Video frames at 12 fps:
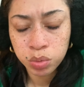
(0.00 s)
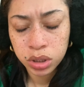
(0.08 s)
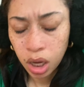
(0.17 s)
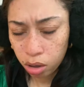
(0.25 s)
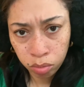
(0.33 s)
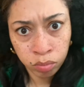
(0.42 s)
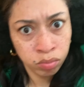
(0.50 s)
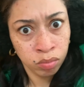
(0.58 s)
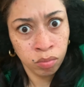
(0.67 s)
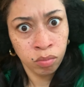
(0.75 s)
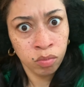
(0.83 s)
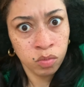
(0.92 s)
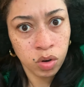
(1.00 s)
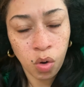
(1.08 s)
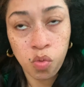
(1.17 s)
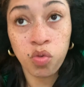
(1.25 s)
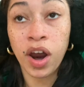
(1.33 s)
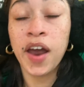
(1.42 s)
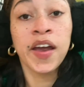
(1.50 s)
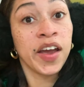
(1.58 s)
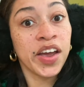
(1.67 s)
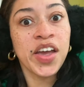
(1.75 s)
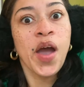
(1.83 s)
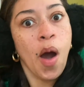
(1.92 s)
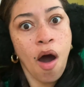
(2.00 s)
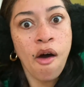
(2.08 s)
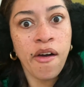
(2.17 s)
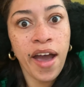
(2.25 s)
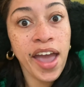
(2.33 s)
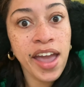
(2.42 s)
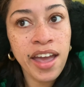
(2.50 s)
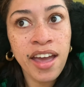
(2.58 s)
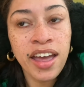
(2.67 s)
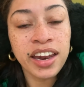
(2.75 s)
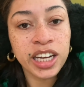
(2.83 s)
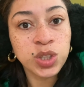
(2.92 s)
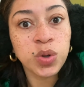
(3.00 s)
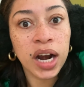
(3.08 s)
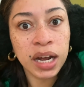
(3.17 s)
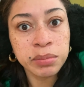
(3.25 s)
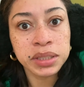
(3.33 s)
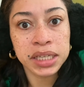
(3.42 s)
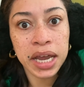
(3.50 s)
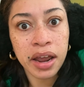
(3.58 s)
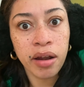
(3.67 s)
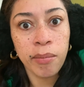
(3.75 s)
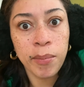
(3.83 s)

was like, Right. Okay? That's what I'm saying.